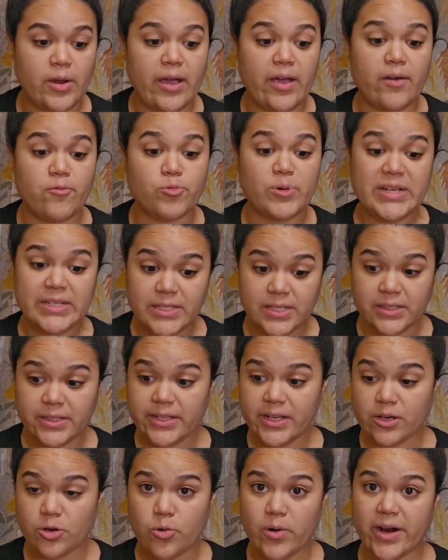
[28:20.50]
recently
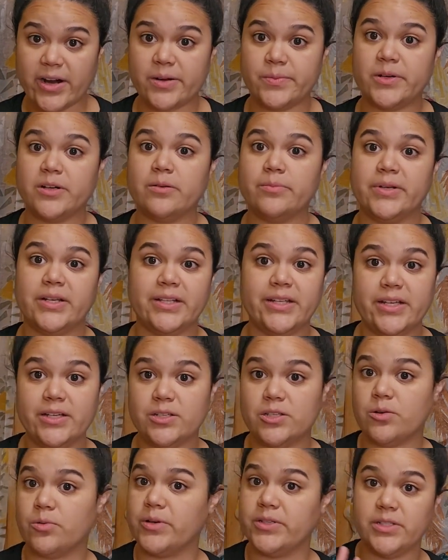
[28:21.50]
acquired Mirabilia,
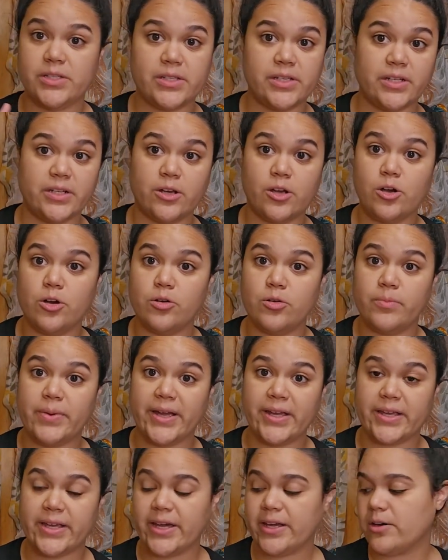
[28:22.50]
so we're just gonna go
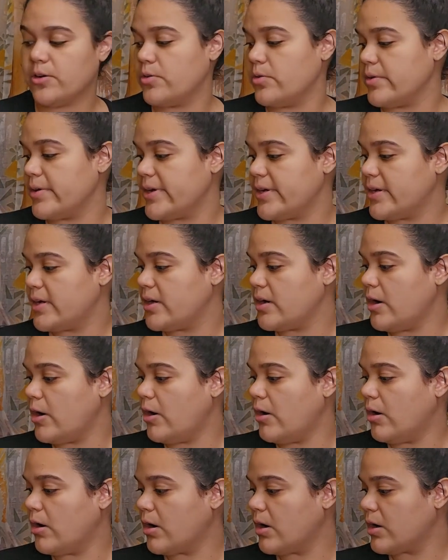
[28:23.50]
by category,
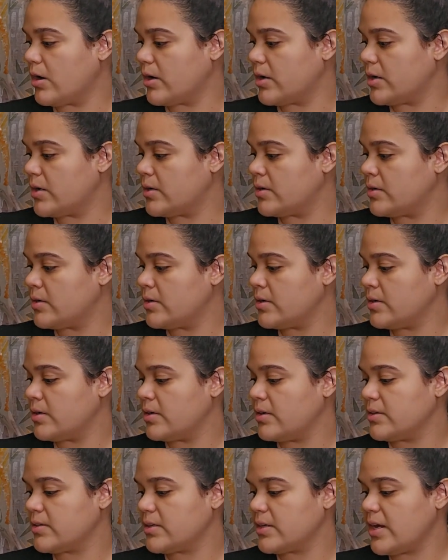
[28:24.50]
are
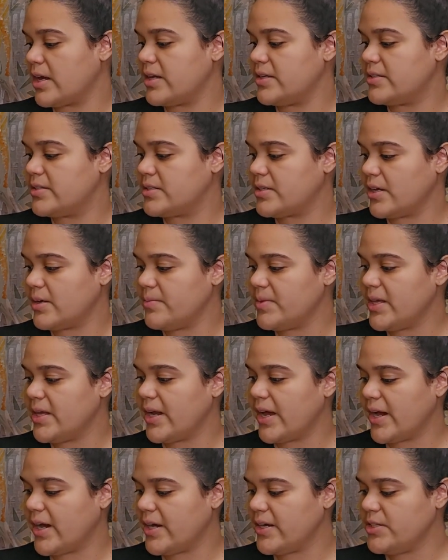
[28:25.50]
some that
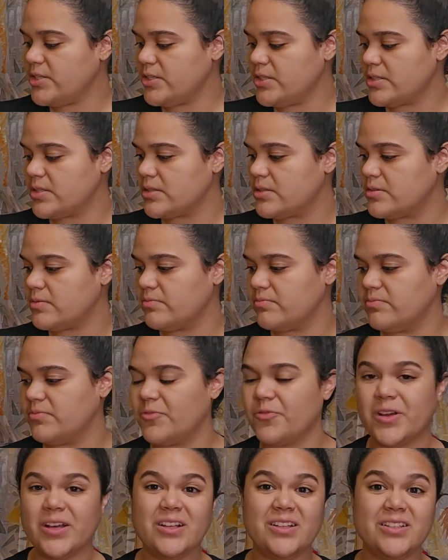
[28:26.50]
I just
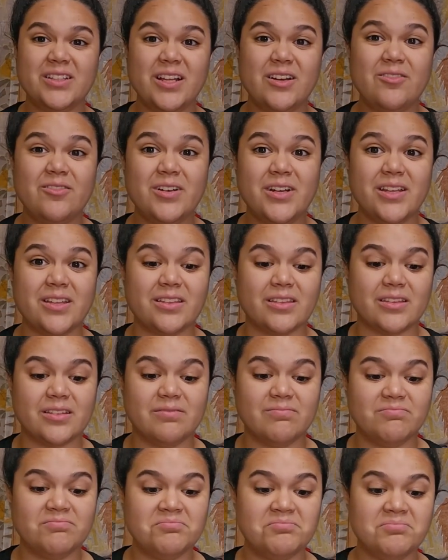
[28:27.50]
fell in love with.
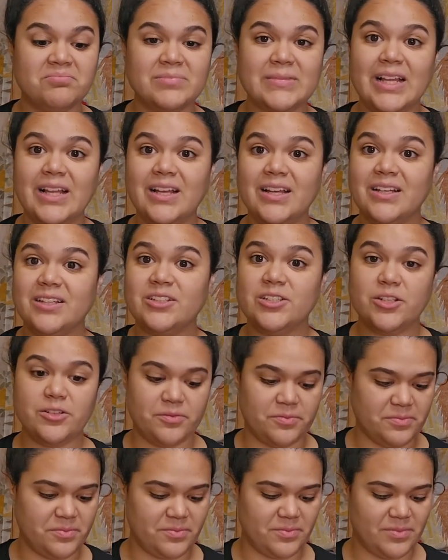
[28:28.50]
So,
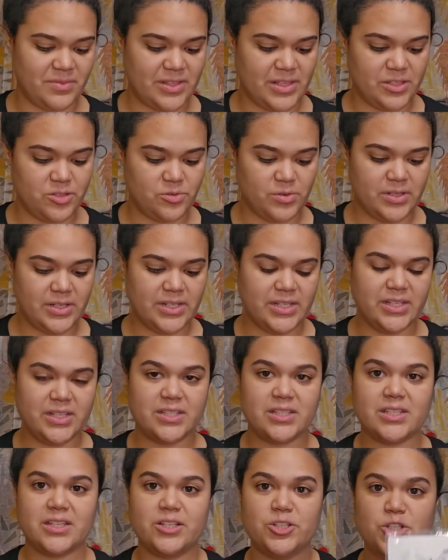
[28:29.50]
this one
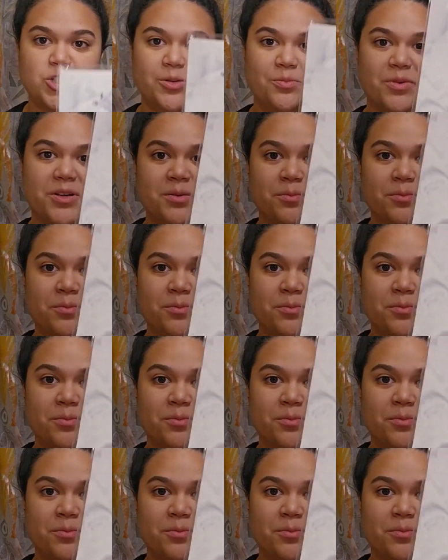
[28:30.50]
is Shimmering